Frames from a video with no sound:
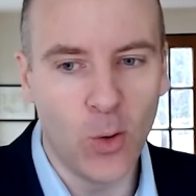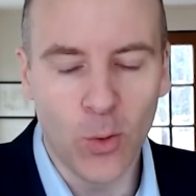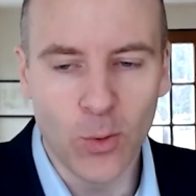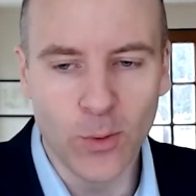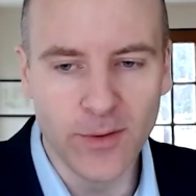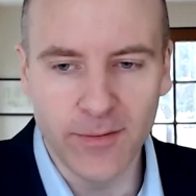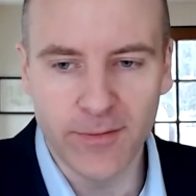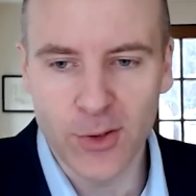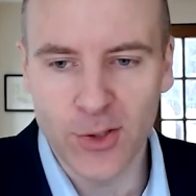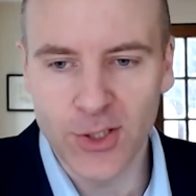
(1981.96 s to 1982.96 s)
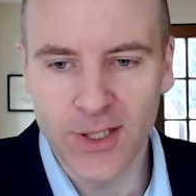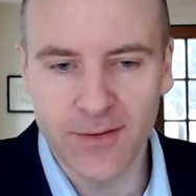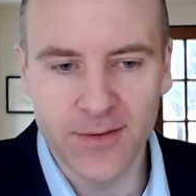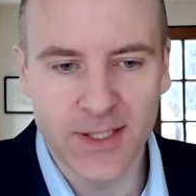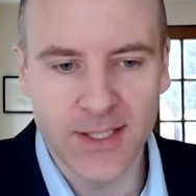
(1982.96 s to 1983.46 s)
old version
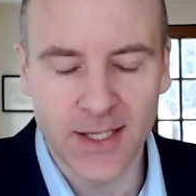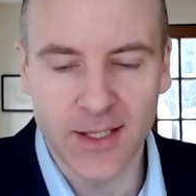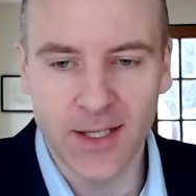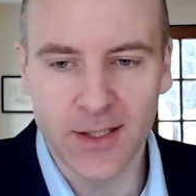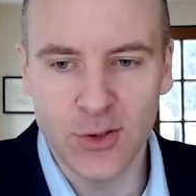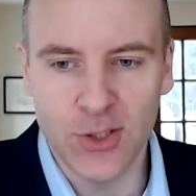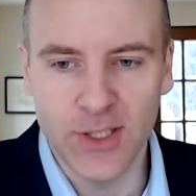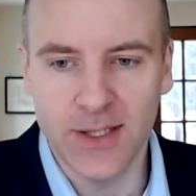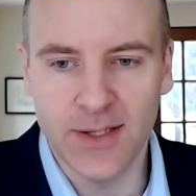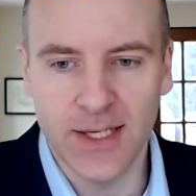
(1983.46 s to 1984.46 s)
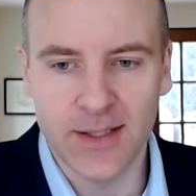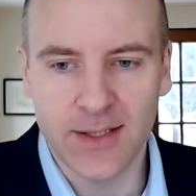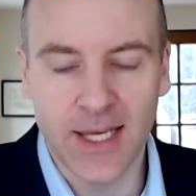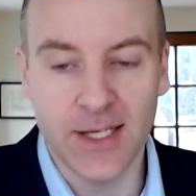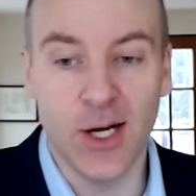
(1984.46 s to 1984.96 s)
of the technology that
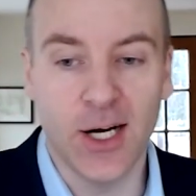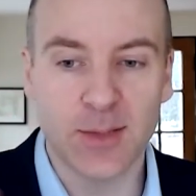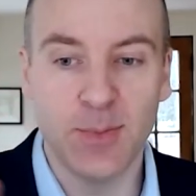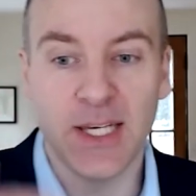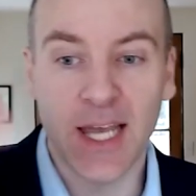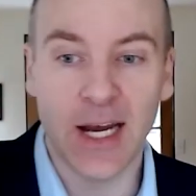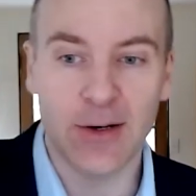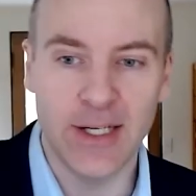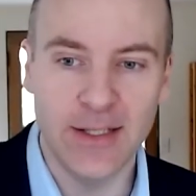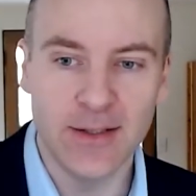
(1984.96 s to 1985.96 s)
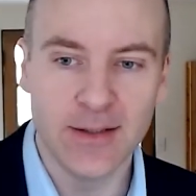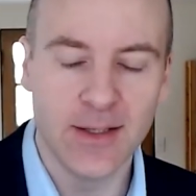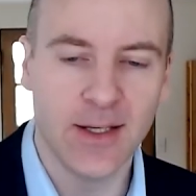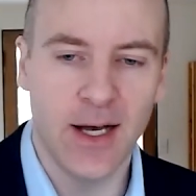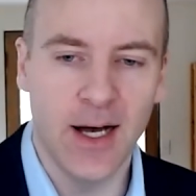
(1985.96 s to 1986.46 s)
cannot be carried
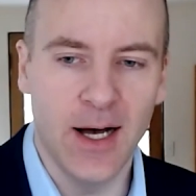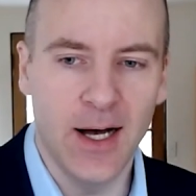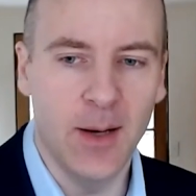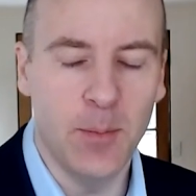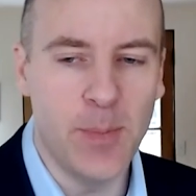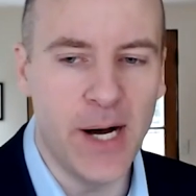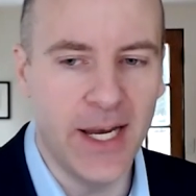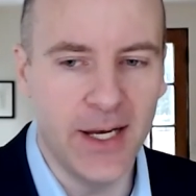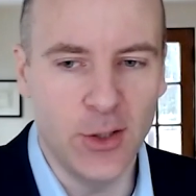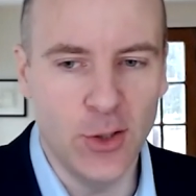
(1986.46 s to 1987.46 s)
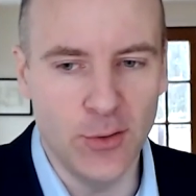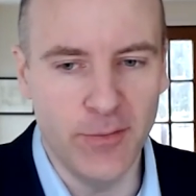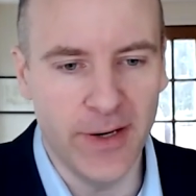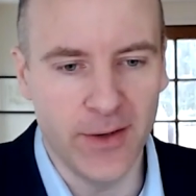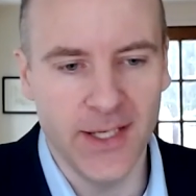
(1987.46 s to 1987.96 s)
by a new
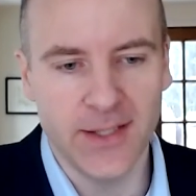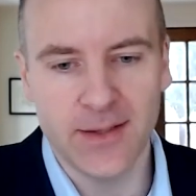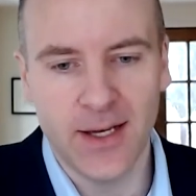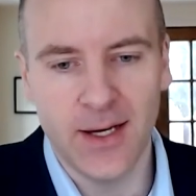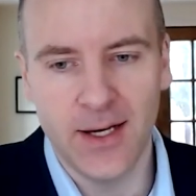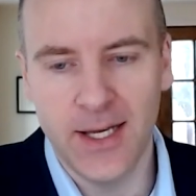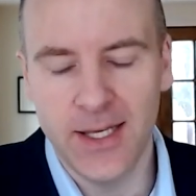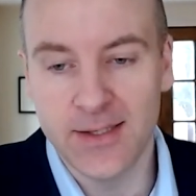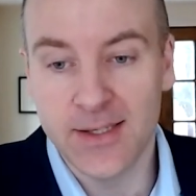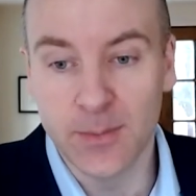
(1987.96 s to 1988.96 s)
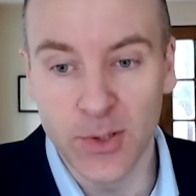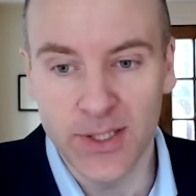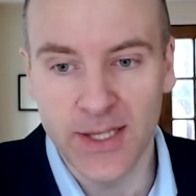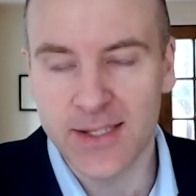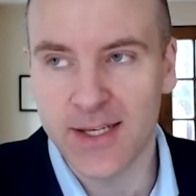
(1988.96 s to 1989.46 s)
variant. And
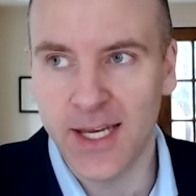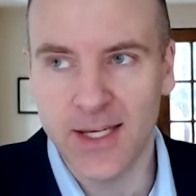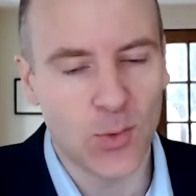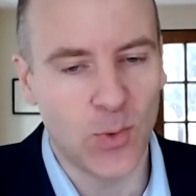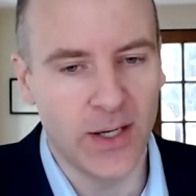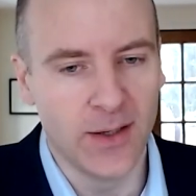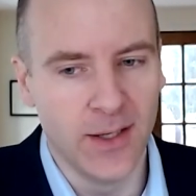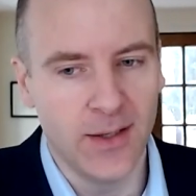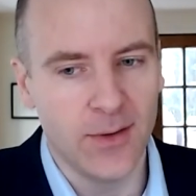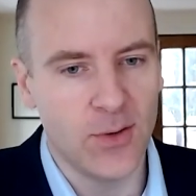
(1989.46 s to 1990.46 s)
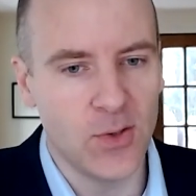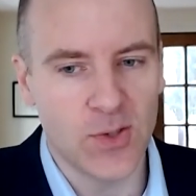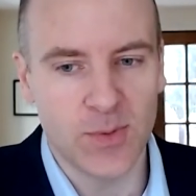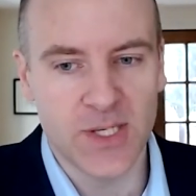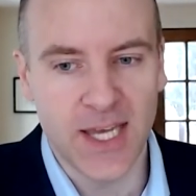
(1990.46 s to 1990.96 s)
similarly, that's a case where there's
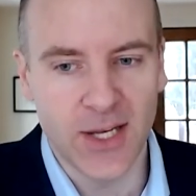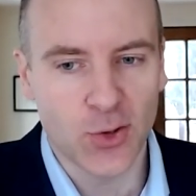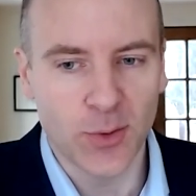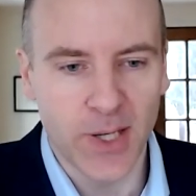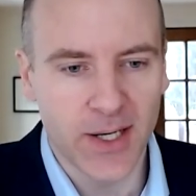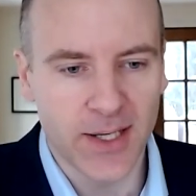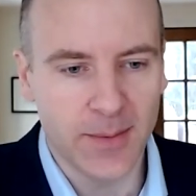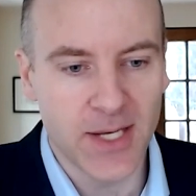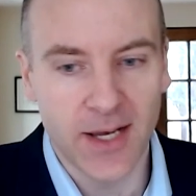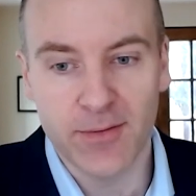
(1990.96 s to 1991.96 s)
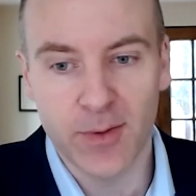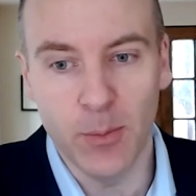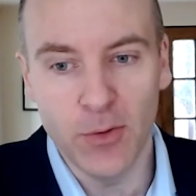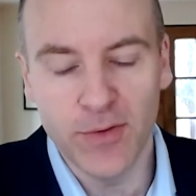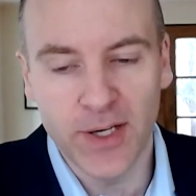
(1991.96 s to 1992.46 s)
substantial market upside for
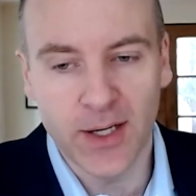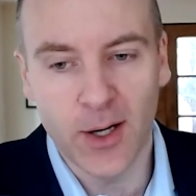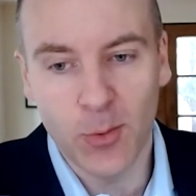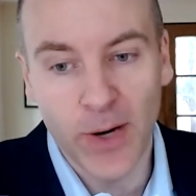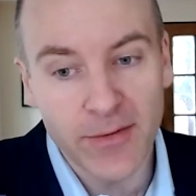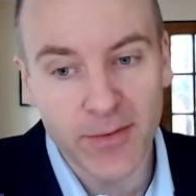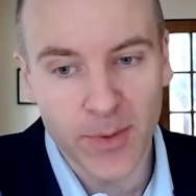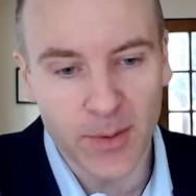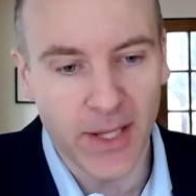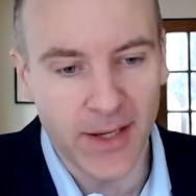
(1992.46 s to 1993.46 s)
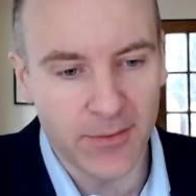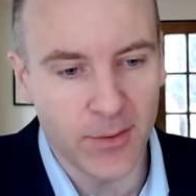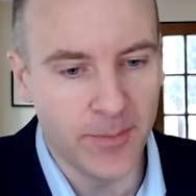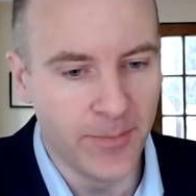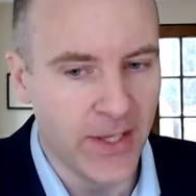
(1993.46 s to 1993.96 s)
moving away from the
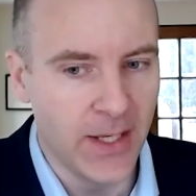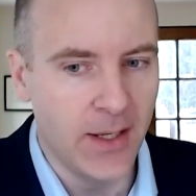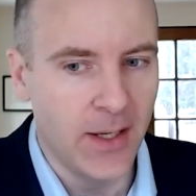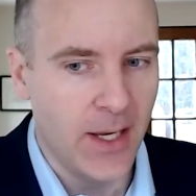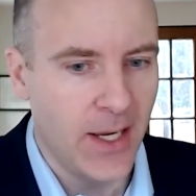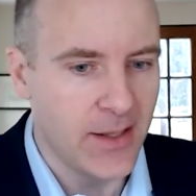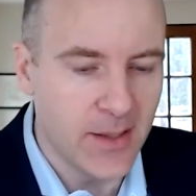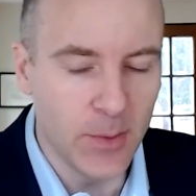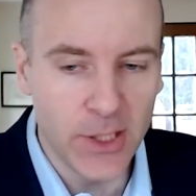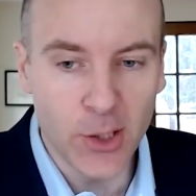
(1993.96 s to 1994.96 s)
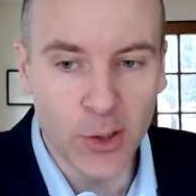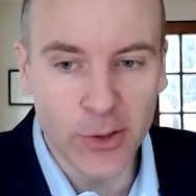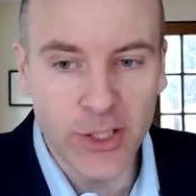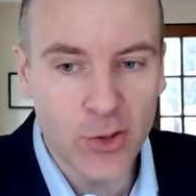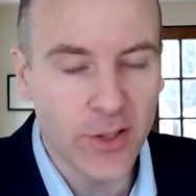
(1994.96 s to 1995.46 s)
platform. And similarly,
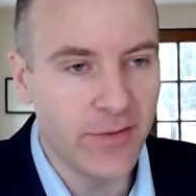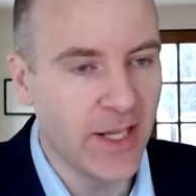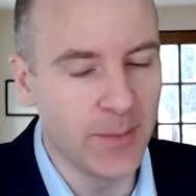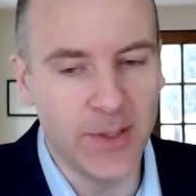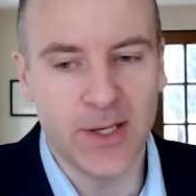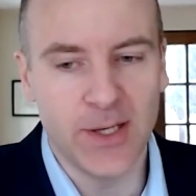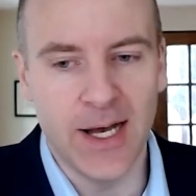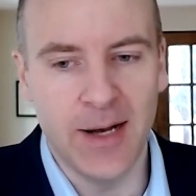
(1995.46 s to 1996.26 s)
learning during development,